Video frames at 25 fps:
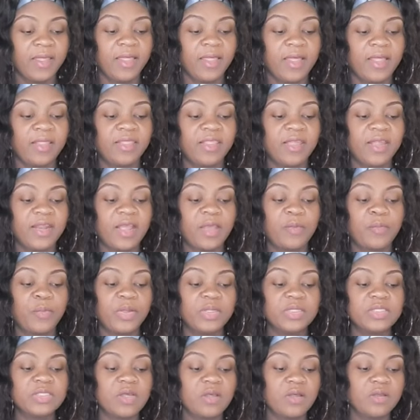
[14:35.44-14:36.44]
And then I
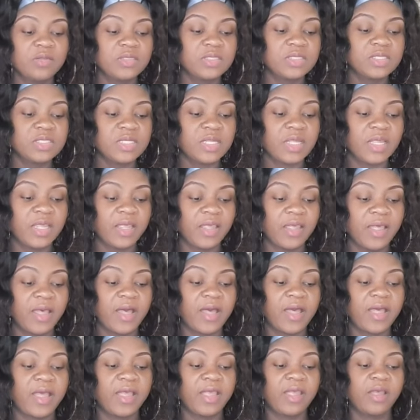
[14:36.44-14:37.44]
went on to say,
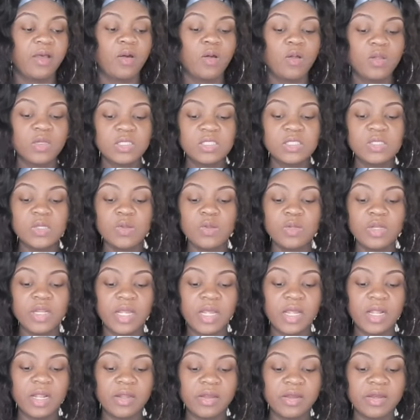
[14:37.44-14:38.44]
I also
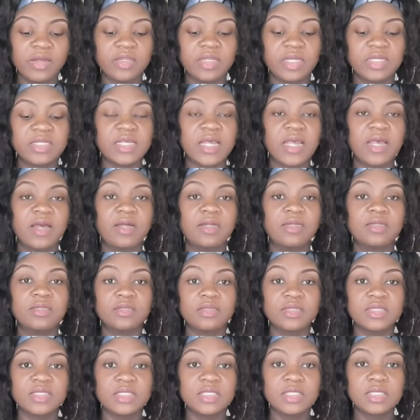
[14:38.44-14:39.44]
declared that I
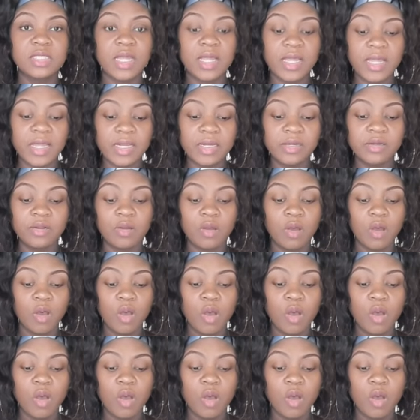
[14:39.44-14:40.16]
understand